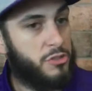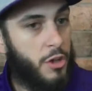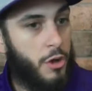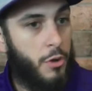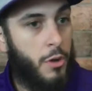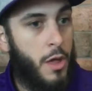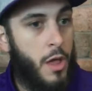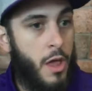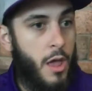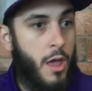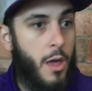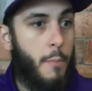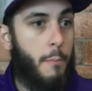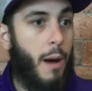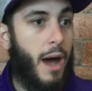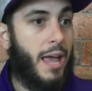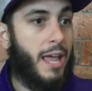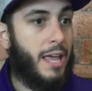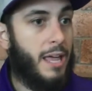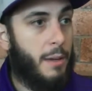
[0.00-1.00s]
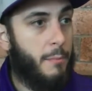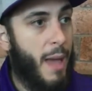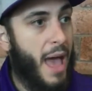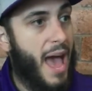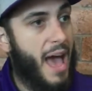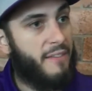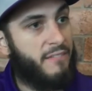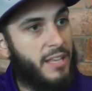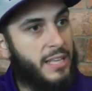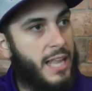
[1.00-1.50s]
So by him
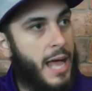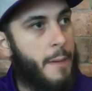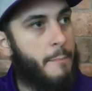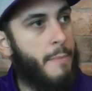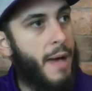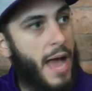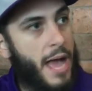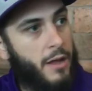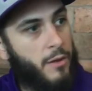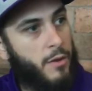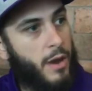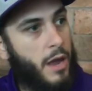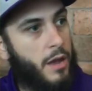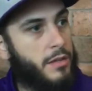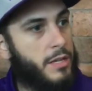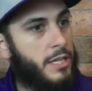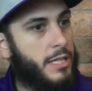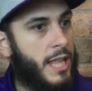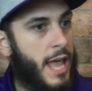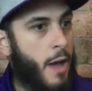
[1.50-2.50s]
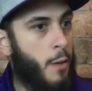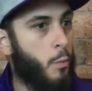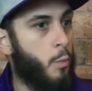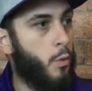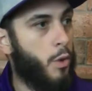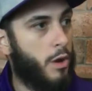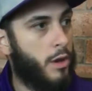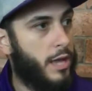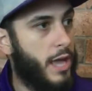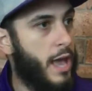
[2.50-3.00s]
having that background and
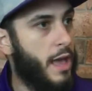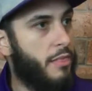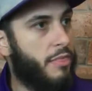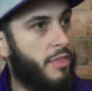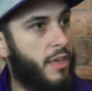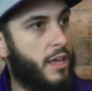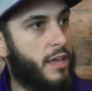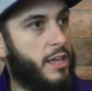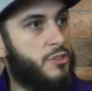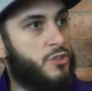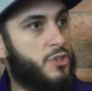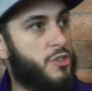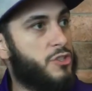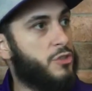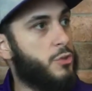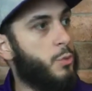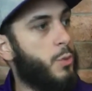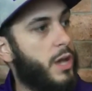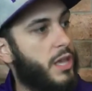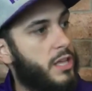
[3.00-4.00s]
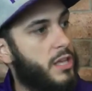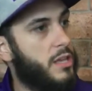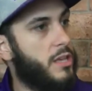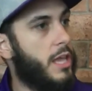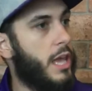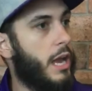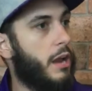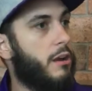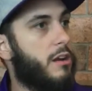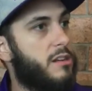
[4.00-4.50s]
that work ethic and just the way he
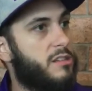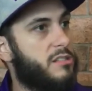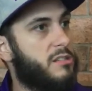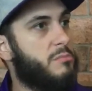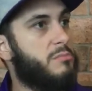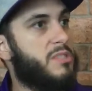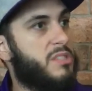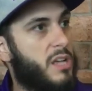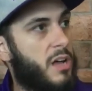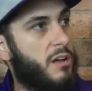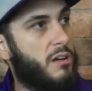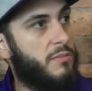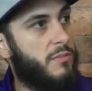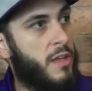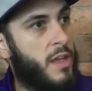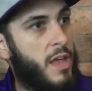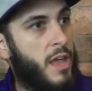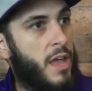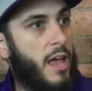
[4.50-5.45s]
carries himself,